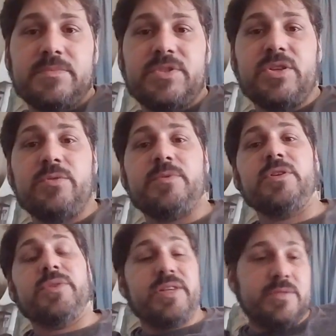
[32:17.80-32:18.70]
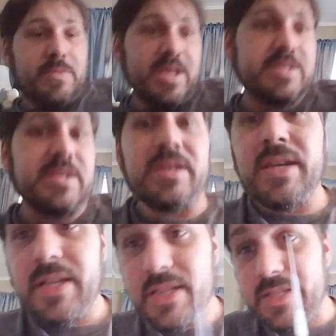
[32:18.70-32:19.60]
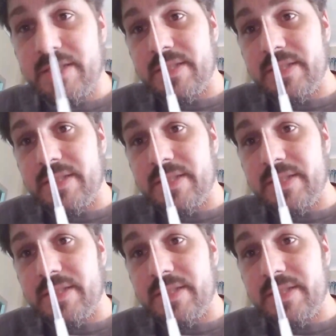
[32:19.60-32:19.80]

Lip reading: Tube glue is messy. This